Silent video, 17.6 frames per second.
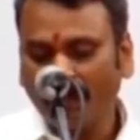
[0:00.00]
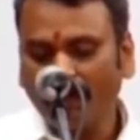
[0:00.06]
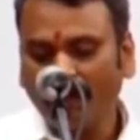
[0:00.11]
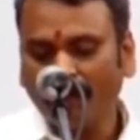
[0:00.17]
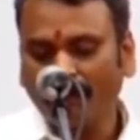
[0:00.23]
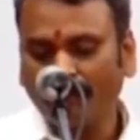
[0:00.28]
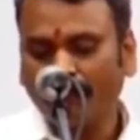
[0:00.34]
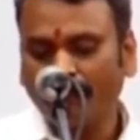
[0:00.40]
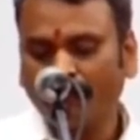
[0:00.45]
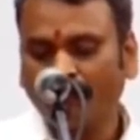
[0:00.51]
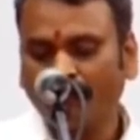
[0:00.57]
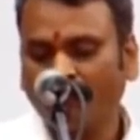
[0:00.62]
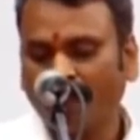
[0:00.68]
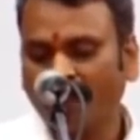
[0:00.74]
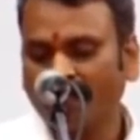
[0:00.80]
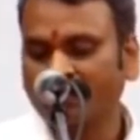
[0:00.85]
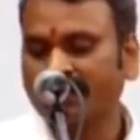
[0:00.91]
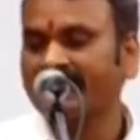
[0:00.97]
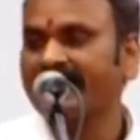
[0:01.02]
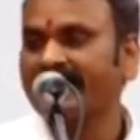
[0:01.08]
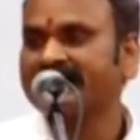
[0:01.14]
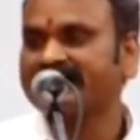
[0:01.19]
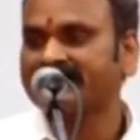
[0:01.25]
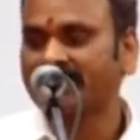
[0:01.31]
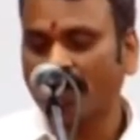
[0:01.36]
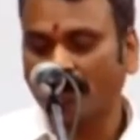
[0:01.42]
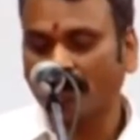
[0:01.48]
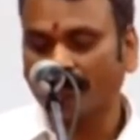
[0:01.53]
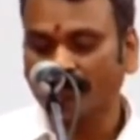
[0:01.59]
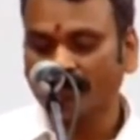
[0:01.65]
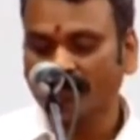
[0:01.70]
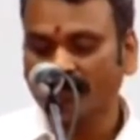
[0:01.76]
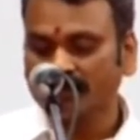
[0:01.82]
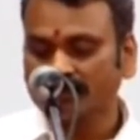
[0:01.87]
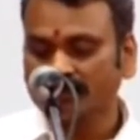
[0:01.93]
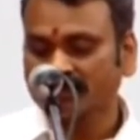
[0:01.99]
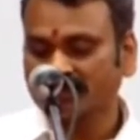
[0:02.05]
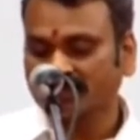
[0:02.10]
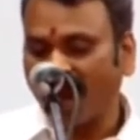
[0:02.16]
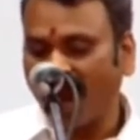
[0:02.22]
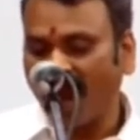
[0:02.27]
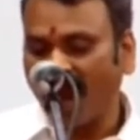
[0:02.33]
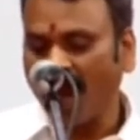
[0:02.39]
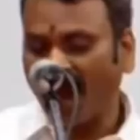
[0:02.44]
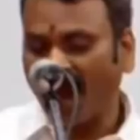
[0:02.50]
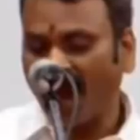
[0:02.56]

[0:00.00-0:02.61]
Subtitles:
come up for creation of strong